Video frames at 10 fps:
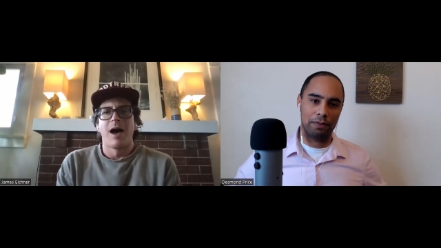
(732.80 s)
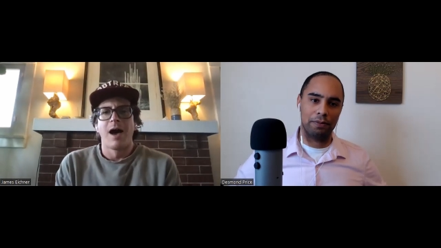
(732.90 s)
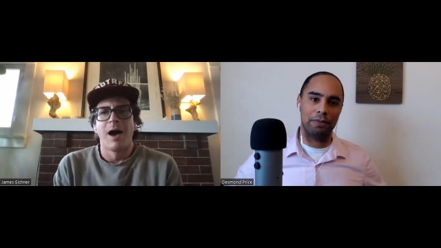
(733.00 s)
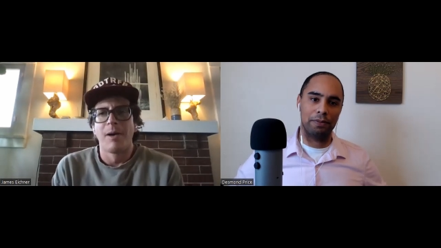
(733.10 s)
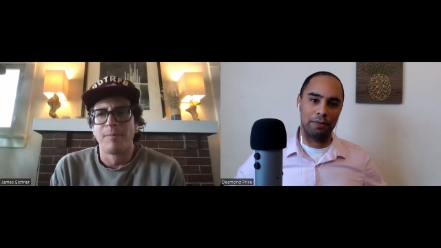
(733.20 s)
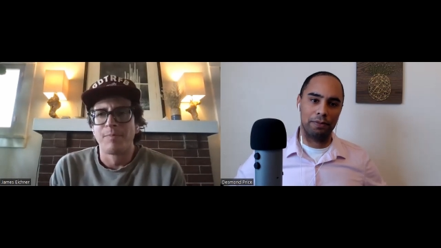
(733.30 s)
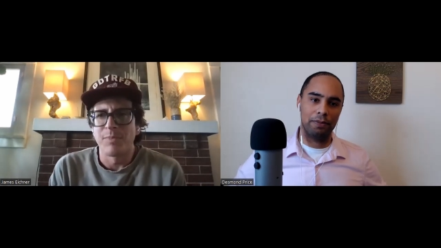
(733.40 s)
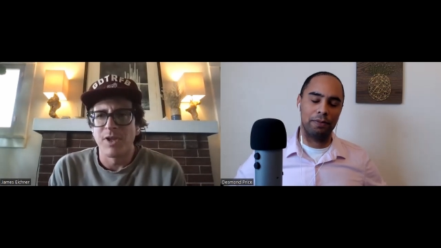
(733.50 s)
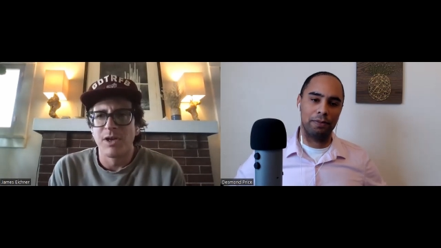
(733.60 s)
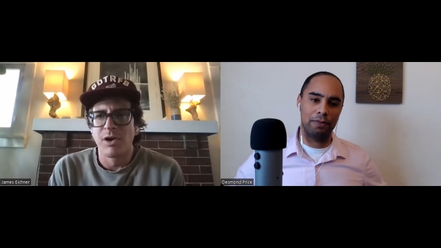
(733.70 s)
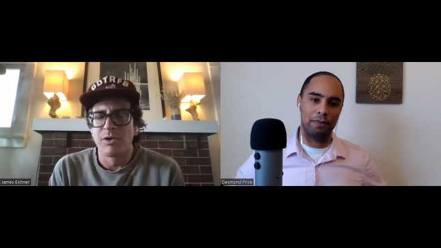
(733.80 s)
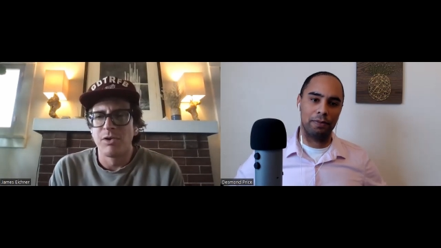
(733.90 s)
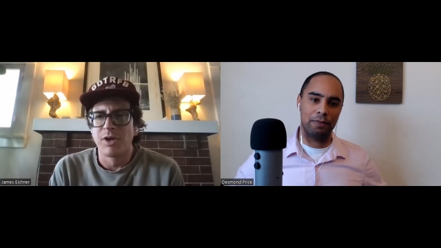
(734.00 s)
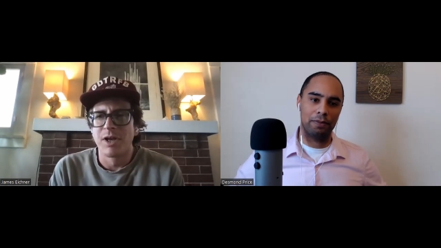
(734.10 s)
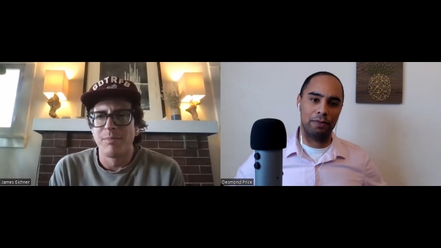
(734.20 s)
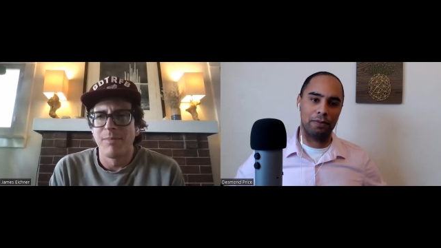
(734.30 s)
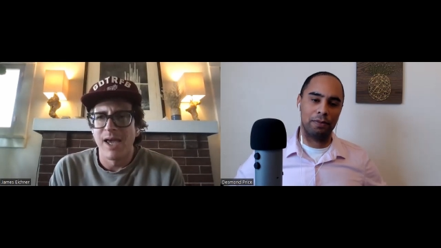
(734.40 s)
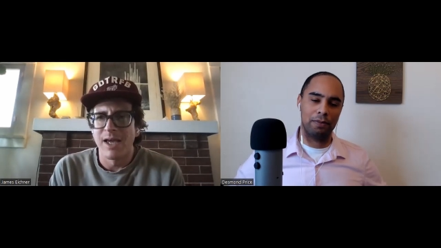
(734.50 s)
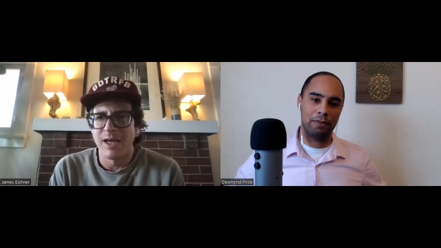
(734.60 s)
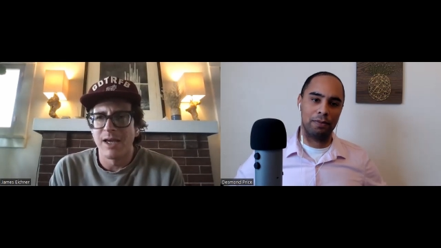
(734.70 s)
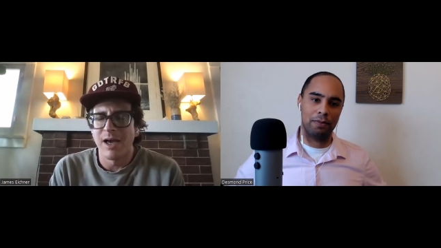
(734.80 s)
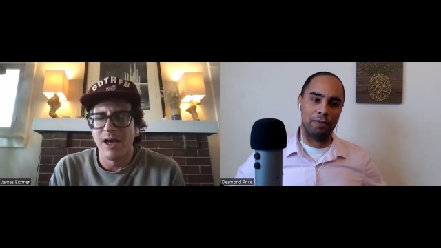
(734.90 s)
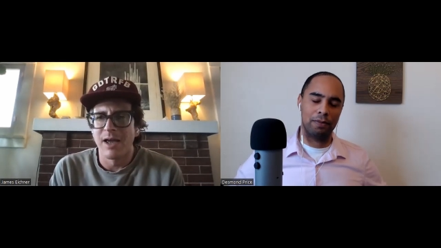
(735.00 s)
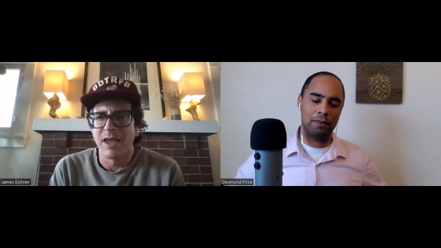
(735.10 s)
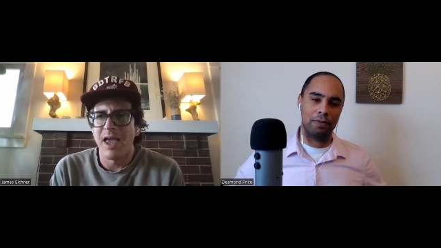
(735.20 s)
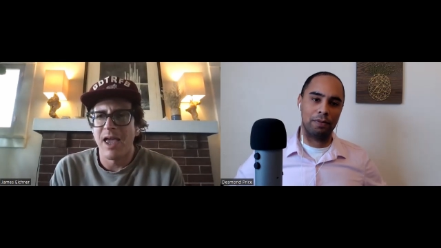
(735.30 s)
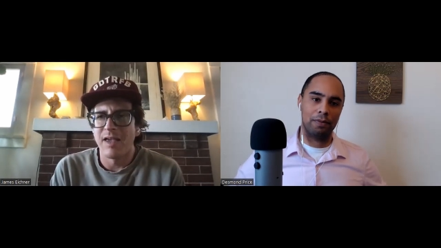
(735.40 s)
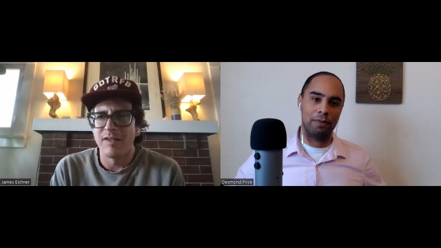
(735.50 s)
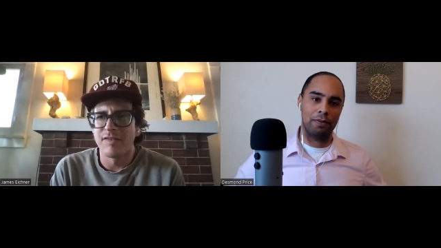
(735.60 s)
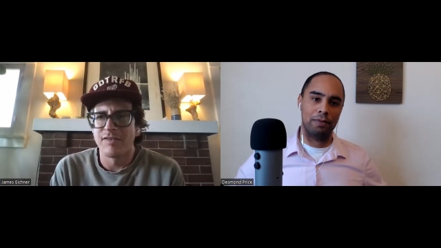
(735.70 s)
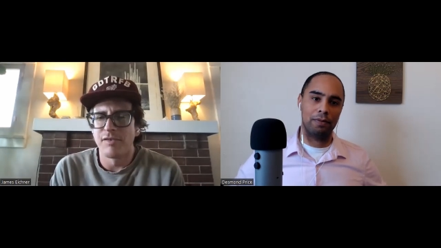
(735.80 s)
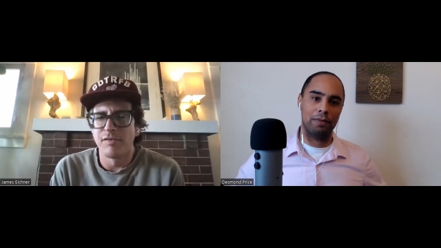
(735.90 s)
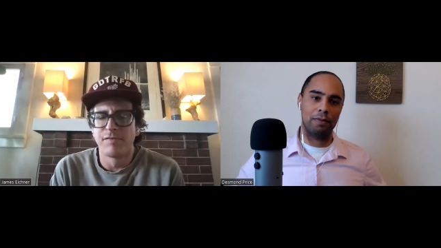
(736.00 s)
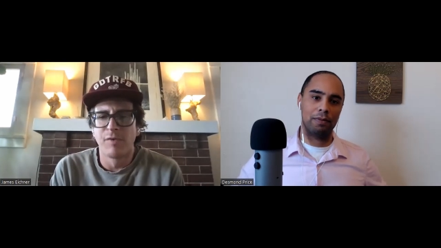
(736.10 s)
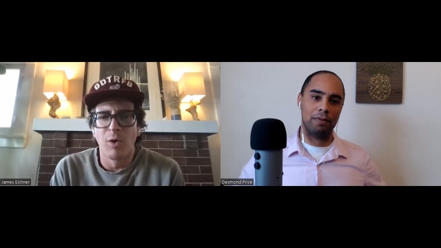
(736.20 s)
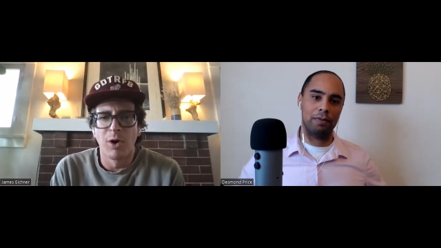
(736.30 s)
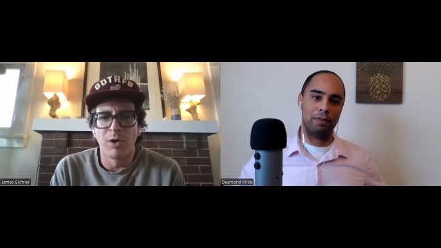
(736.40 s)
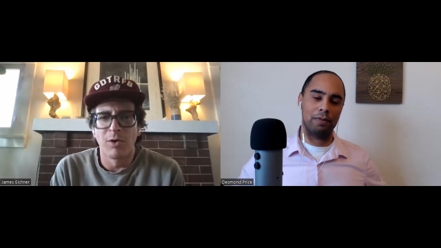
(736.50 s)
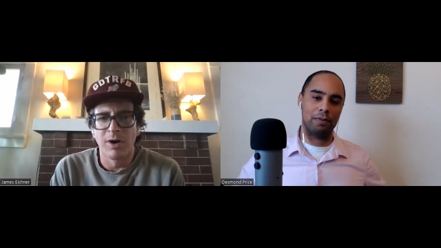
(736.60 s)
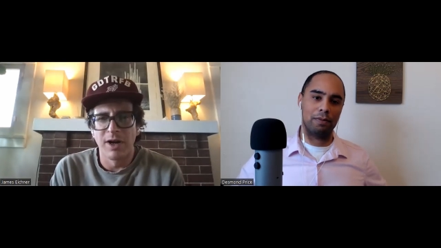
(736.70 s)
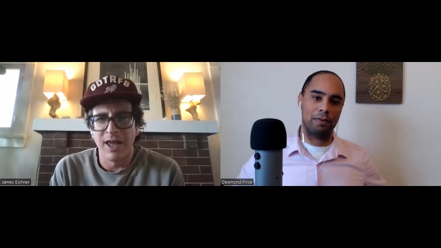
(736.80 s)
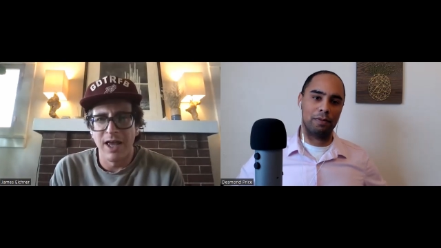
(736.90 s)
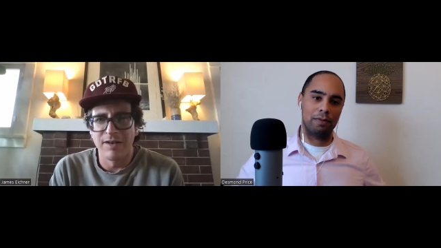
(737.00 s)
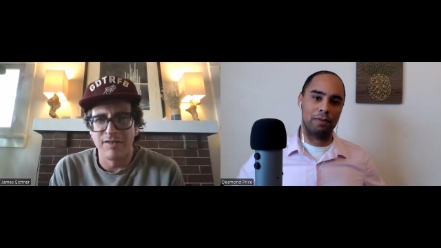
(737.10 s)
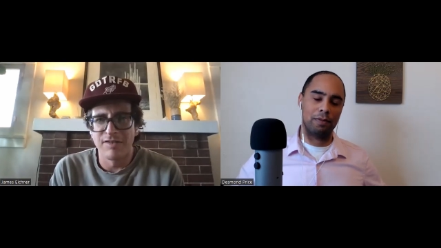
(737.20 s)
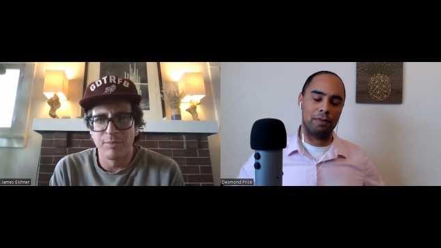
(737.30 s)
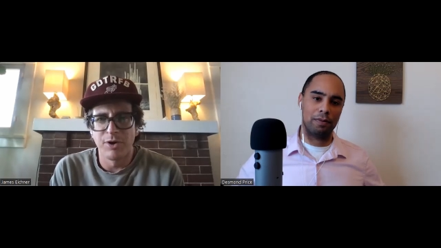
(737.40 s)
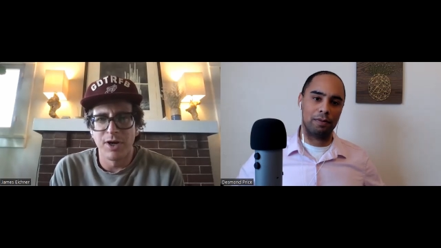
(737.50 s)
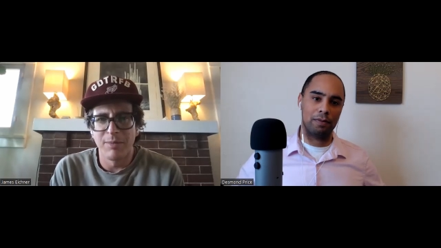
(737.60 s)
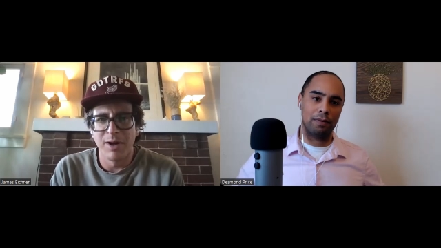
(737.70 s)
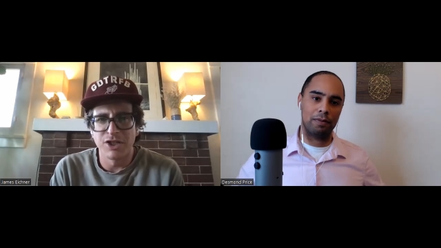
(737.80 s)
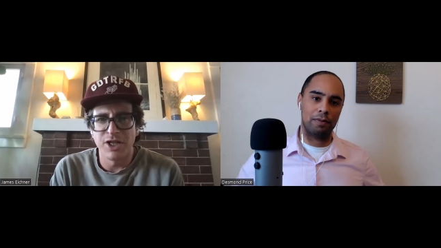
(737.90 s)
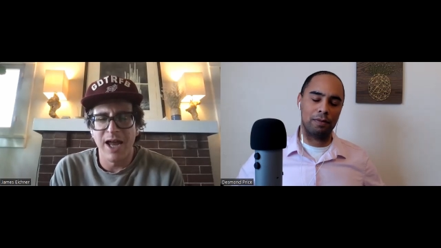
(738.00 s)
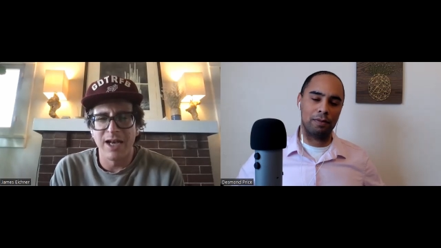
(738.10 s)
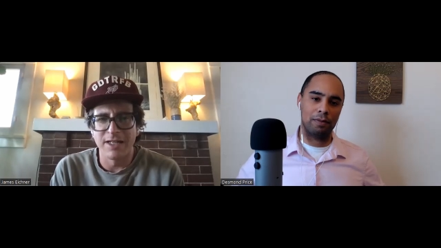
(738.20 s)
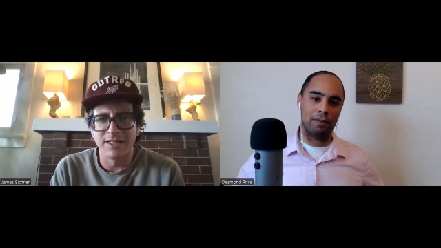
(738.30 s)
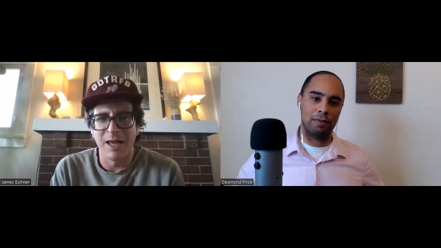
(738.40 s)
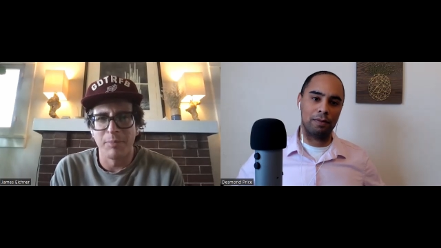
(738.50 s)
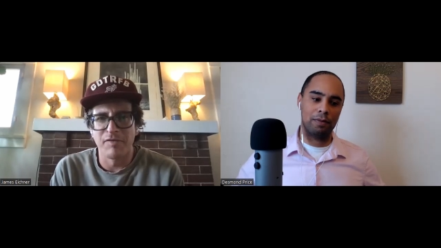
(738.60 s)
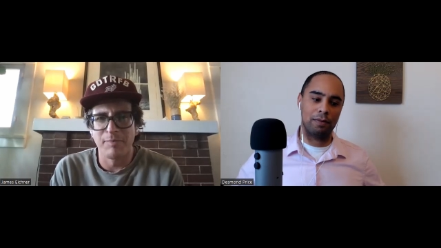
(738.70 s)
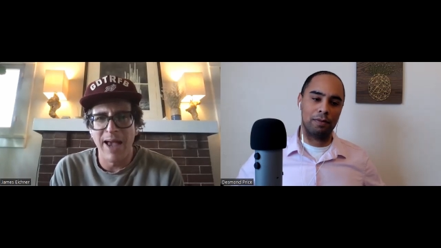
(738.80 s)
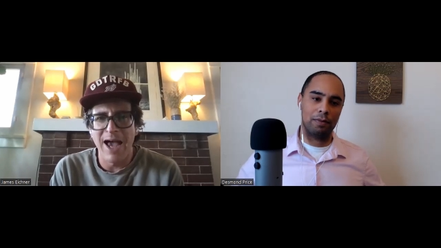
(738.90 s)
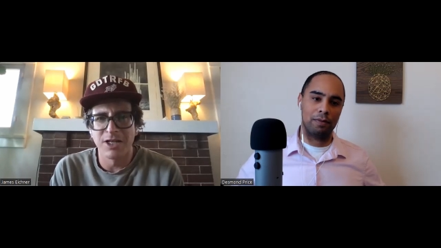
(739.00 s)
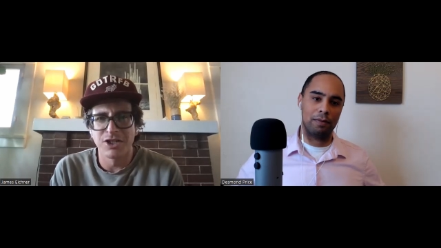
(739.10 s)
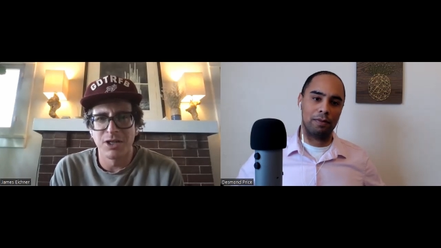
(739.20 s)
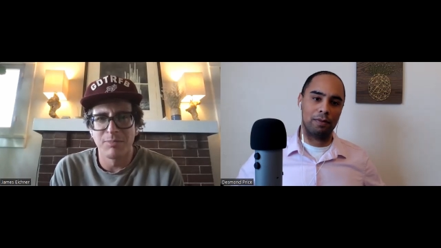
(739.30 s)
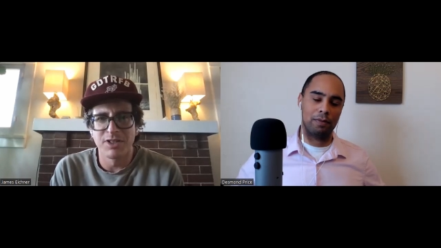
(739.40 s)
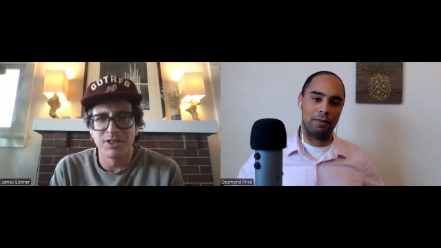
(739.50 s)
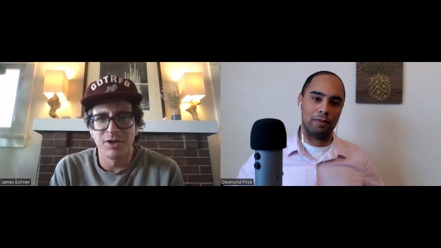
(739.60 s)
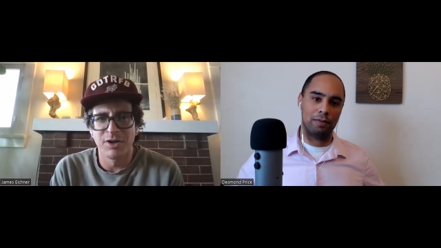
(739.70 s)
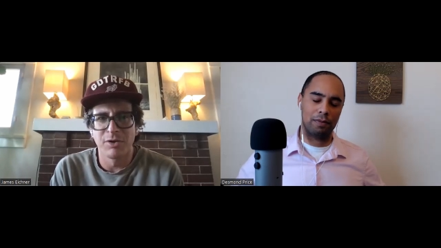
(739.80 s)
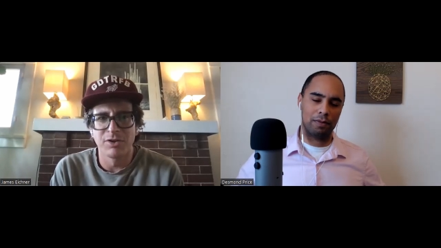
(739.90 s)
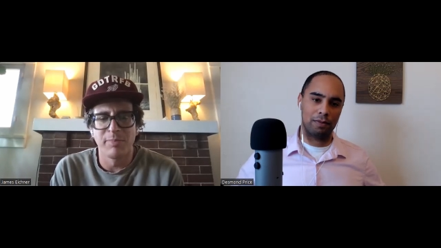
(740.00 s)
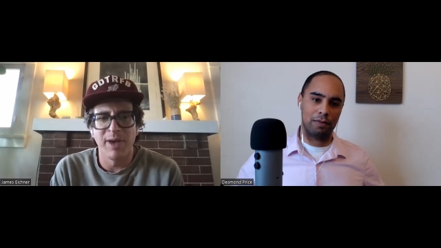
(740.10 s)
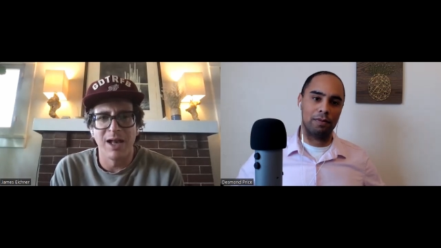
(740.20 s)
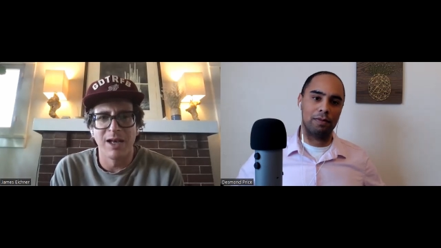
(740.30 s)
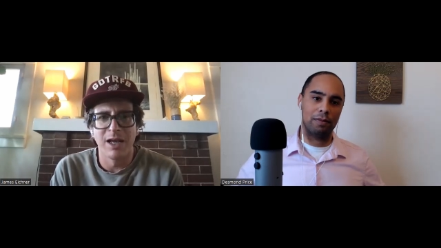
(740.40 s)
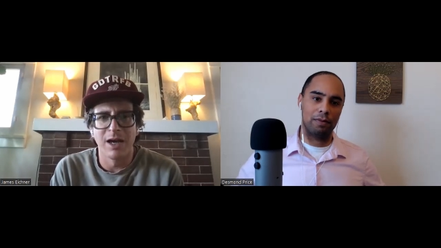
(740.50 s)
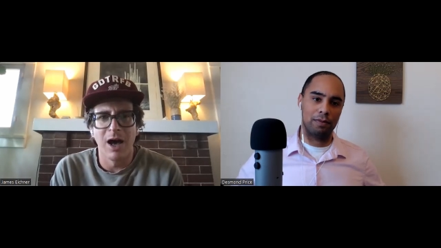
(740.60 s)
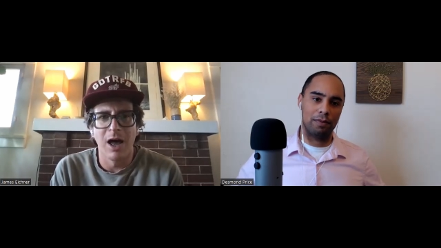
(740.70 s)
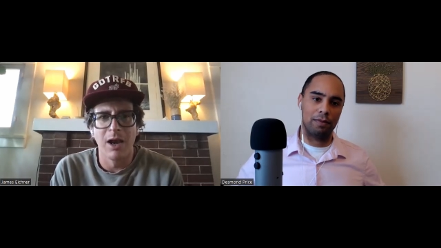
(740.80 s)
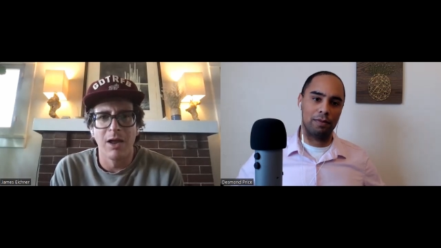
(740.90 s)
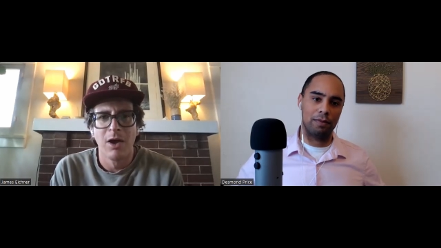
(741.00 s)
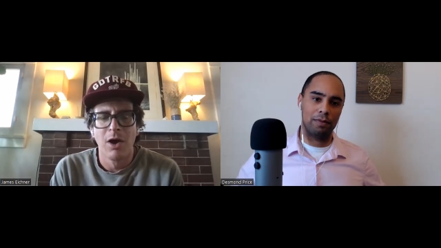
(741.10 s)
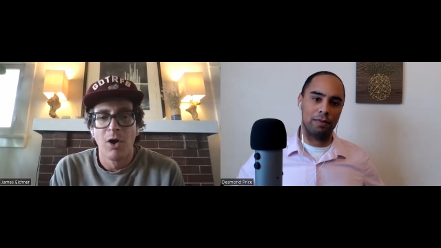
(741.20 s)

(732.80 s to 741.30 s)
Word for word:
Speaker 1: um, you know you can make a case for or against pretty much any type of packaging material depending on